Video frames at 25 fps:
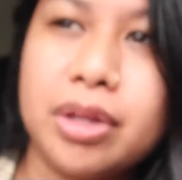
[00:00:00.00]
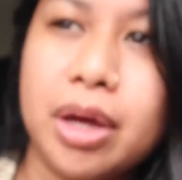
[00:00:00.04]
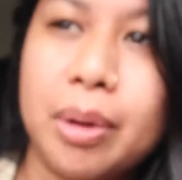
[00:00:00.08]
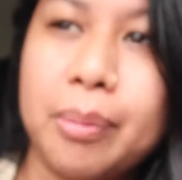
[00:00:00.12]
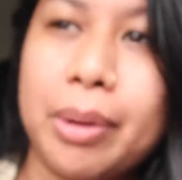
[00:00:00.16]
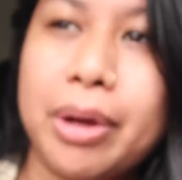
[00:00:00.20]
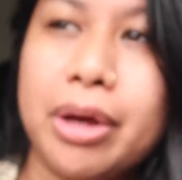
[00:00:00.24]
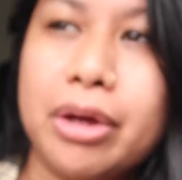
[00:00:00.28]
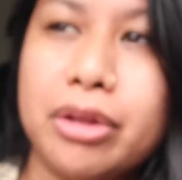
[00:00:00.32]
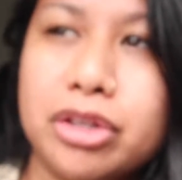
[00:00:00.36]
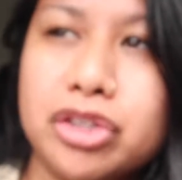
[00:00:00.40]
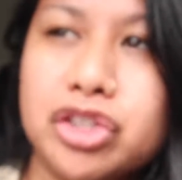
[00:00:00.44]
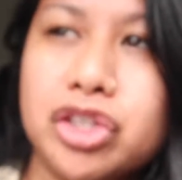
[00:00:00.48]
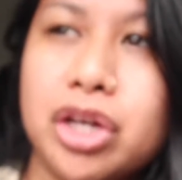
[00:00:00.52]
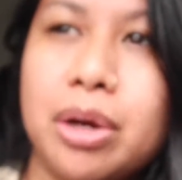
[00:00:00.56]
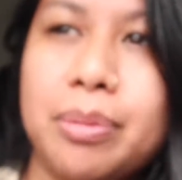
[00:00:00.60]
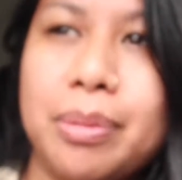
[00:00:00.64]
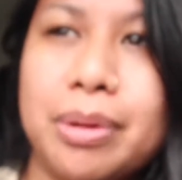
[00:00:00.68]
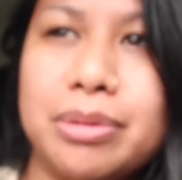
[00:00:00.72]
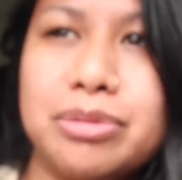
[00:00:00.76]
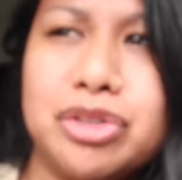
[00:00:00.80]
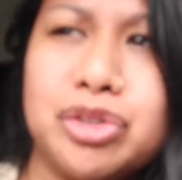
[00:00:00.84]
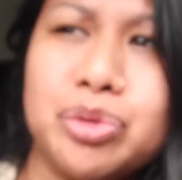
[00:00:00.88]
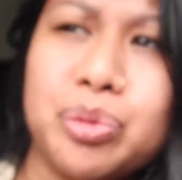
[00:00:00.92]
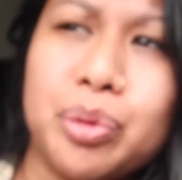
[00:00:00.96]
at my other job,
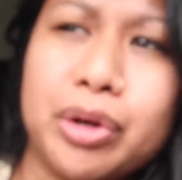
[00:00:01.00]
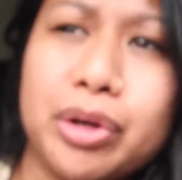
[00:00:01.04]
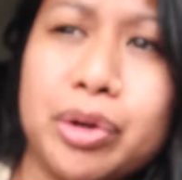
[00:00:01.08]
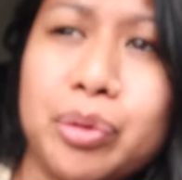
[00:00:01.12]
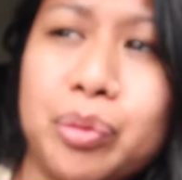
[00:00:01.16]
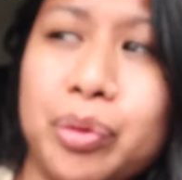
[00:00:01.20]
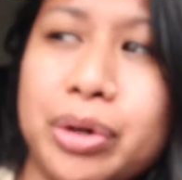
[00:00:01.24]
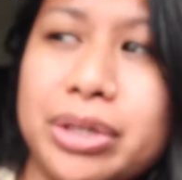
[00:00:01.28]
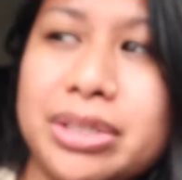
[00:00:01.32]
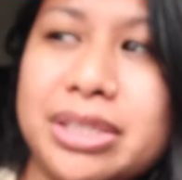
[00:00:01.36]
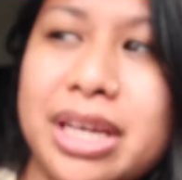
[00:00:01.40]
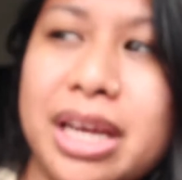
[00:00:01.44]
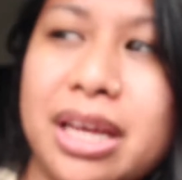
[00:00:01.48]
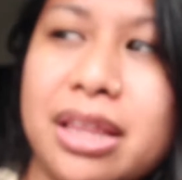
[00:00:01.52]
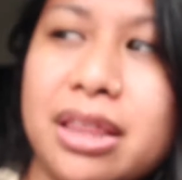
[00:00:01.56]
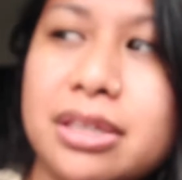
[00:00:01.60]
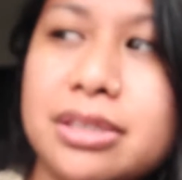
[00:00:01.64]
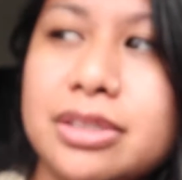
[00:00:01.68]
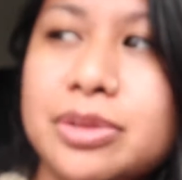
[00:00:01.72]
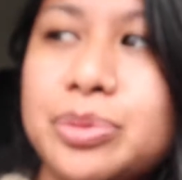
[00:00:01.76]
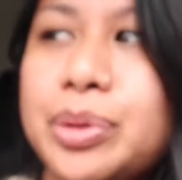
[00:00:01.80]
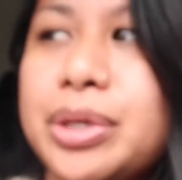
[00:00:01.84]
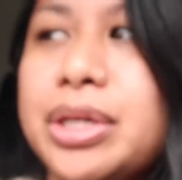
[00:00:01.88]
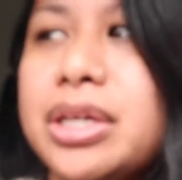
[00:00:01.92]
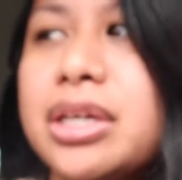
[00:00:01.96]
I'm just working one day
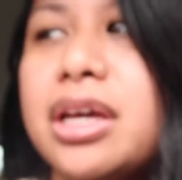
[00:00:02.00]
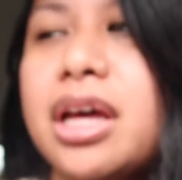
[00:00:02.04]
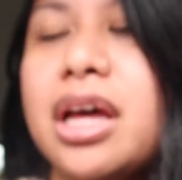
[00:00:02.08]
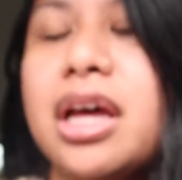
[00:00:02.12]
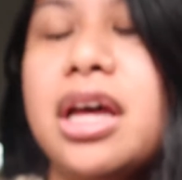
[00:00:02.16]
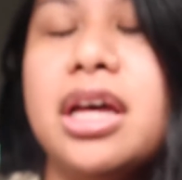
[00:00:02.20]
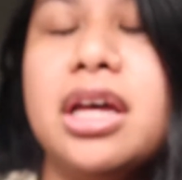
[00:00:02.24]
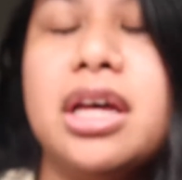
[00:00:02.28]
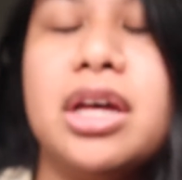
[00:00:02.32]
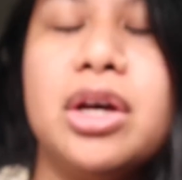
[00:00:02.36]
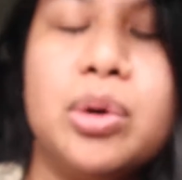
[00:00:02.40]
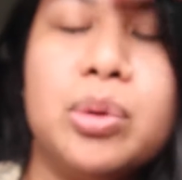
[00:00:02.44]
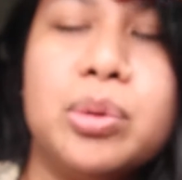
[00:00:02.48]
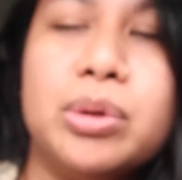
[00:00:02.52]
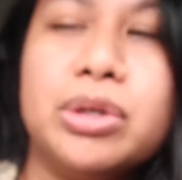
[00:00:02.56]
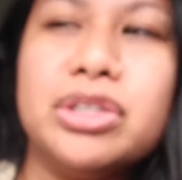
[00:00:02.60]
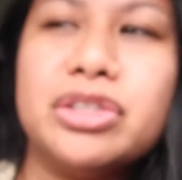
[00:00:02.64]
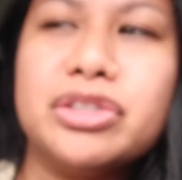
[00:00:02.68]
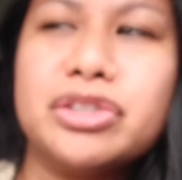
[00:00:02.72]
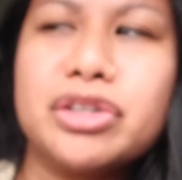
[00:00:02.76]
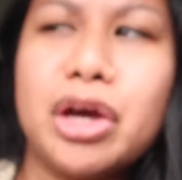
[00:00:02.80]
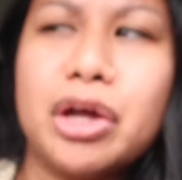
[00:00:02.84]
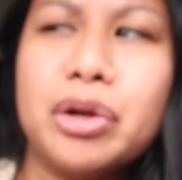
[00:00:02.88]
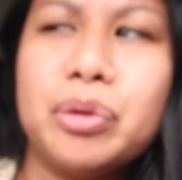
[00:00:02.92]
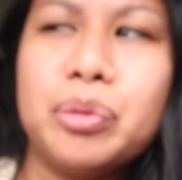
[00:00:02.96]
this week, which
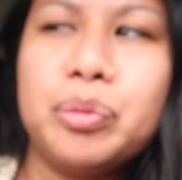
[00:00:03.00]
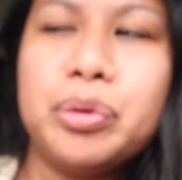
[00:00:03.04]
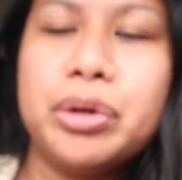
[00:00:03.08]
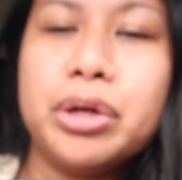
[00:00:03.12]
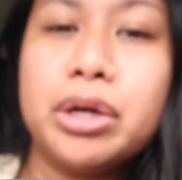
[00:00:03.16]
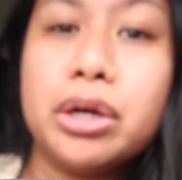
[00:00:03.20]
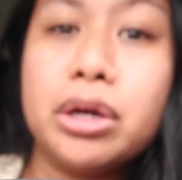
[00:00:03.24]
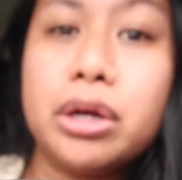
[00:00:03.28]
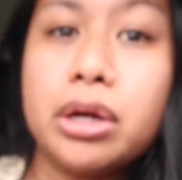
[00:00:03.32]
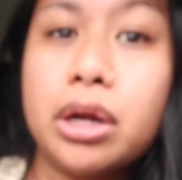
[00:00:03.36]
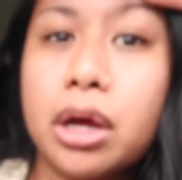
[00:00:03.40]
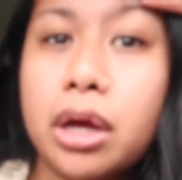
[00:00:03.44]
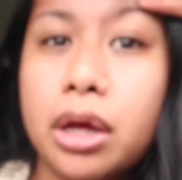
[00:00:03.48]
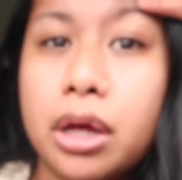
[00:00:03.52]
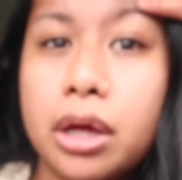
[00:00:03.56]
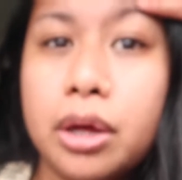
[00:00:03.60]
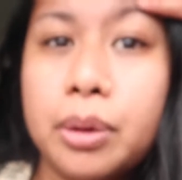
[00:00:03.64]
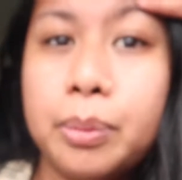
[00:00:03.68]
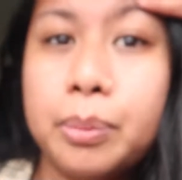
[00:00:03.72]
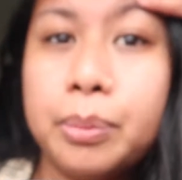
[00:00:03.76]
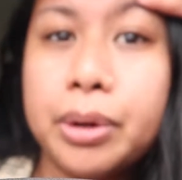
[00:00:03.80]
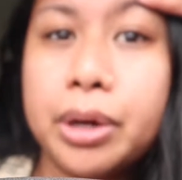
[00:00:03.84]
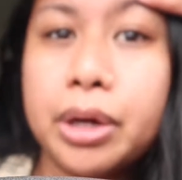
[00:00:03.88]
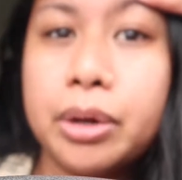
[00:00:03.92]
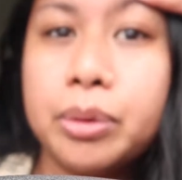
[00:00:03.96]
is kind of weird,
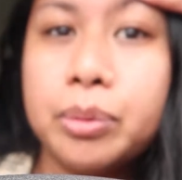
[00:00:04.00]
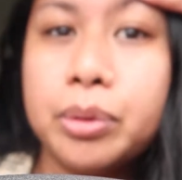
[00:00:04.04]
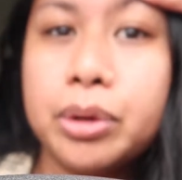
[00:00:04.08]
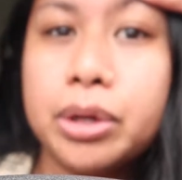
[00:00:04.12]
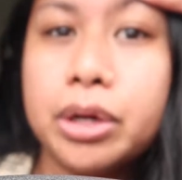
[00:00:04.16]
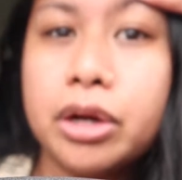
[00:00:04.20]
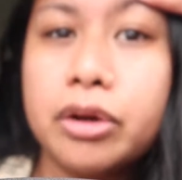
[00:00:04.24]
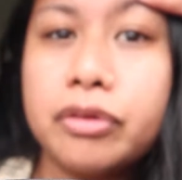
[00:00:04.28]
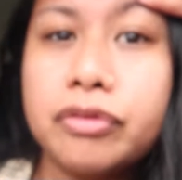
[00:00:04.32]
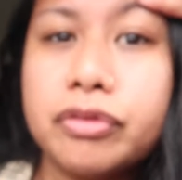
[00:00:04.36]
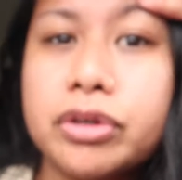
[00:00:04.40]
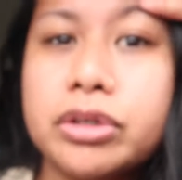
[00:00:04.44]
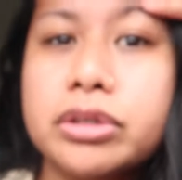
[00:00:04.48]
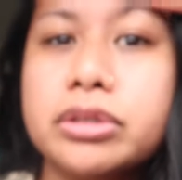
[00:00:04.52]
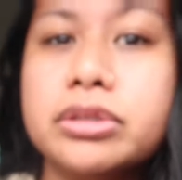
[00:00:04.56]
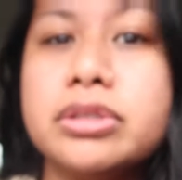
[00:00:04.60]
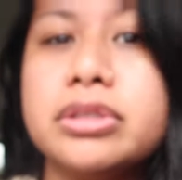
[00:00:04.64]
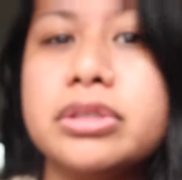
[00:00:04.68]
but whatever.